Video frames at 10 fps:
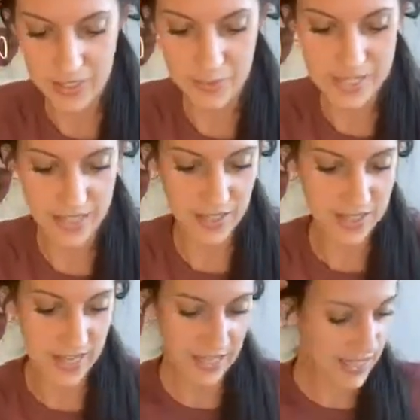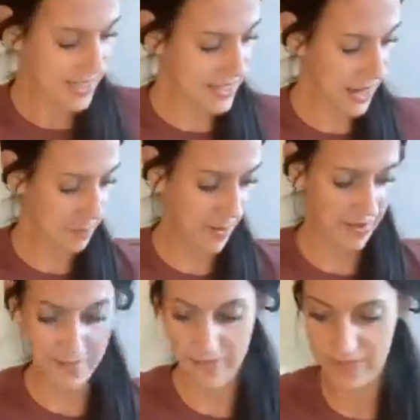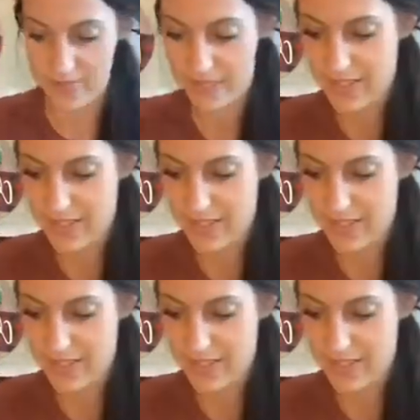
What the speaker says: Until we start taking this tape off.